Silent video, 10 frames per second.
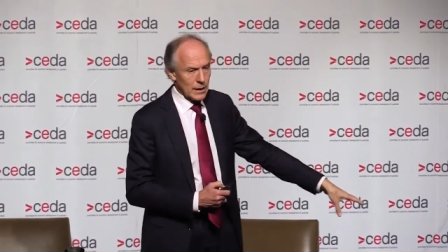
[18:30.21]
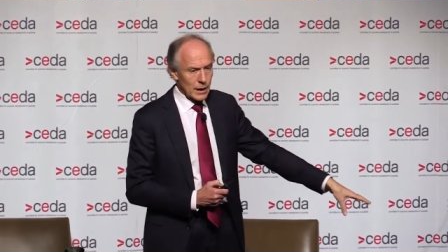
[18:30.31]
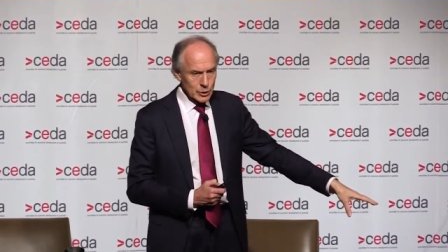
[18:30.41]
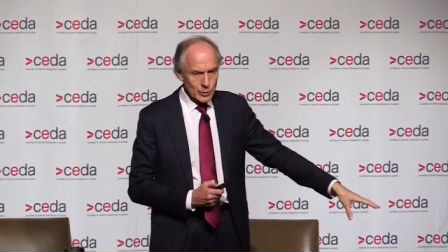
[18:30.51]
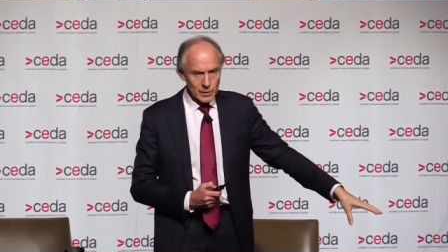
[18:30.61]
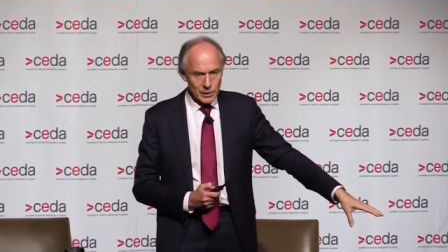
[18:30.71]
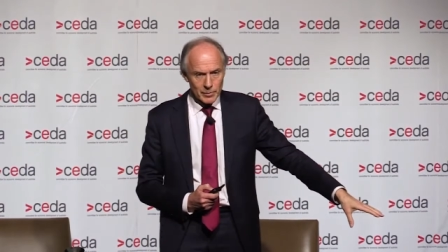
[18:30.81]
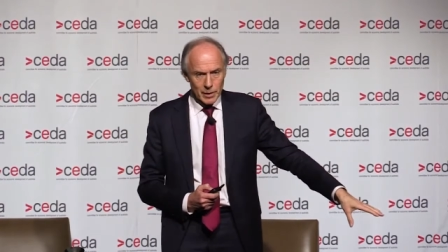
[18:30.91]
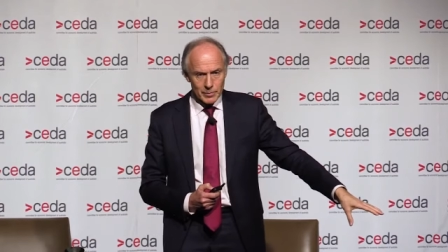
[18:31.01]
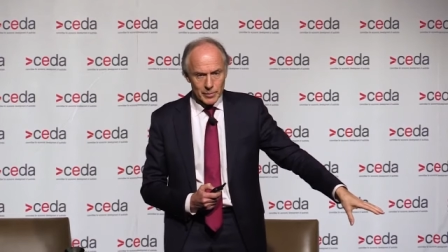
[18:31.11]

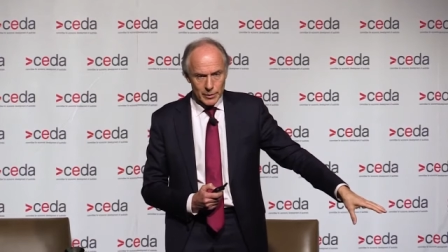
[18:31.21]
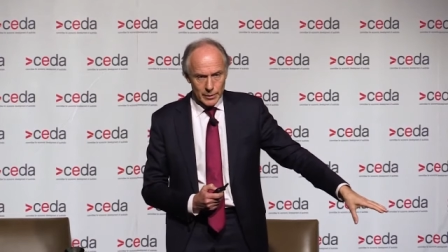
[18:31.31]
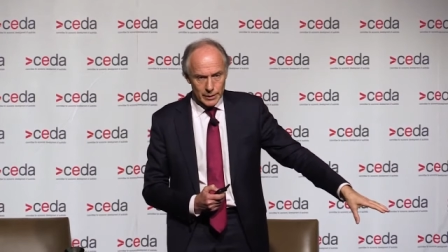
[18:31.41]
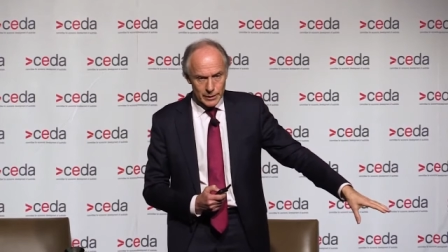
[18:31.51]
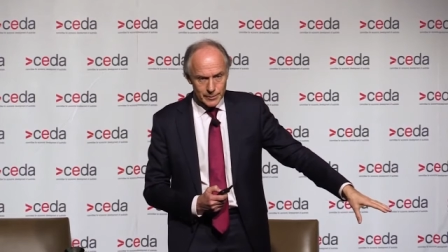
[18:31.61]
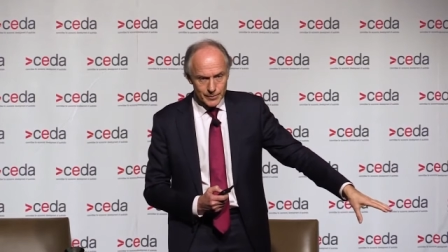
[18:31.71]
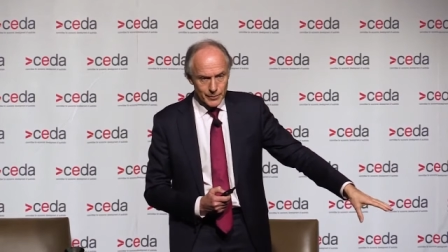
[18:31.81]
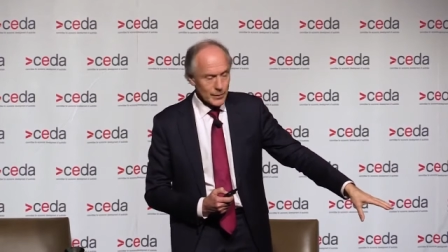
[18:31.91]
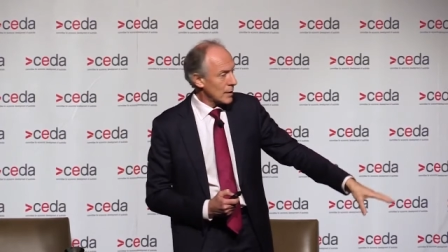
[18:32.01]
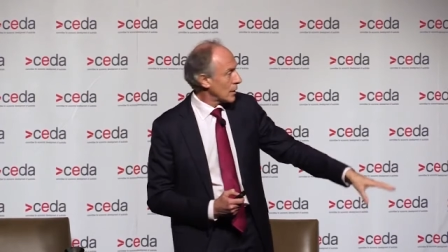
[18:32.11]
ultimately by burying it.
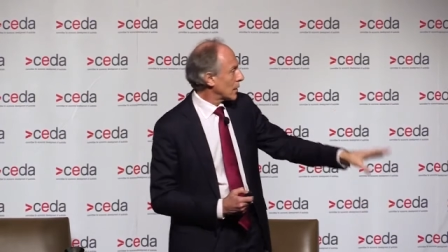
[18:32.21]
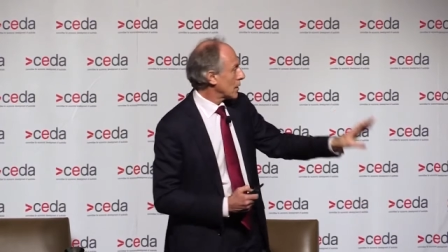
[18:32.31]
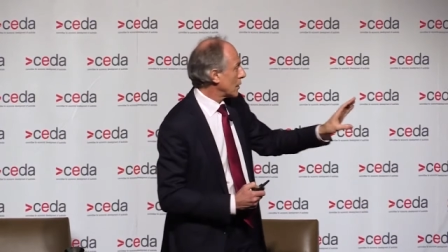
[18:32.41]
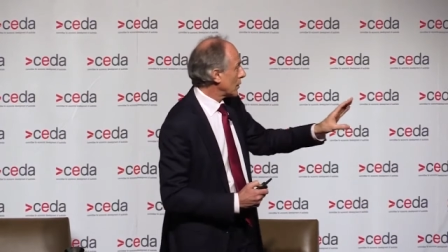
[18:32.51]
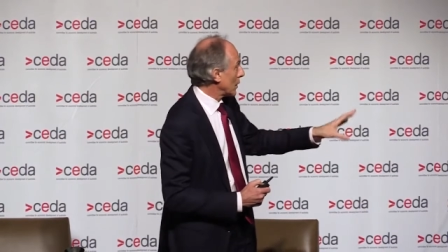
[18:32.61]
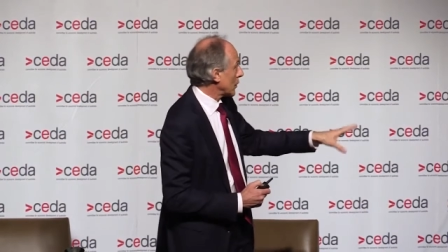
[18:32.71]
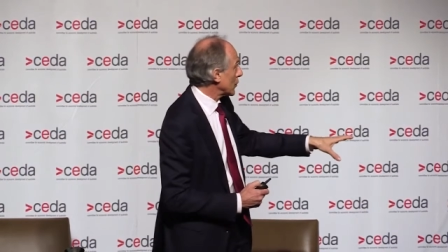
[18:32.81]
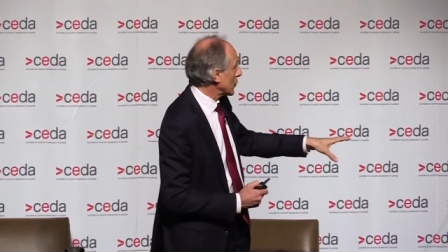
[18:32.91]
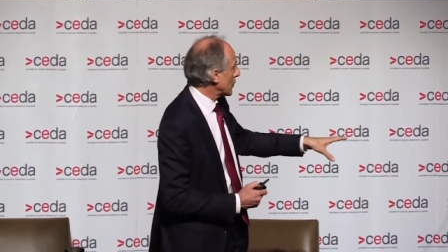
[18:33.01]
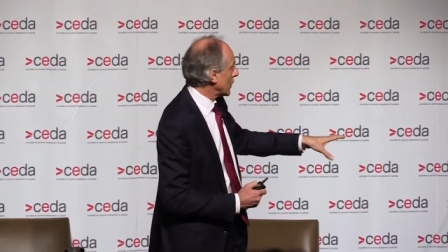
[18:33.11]
That's called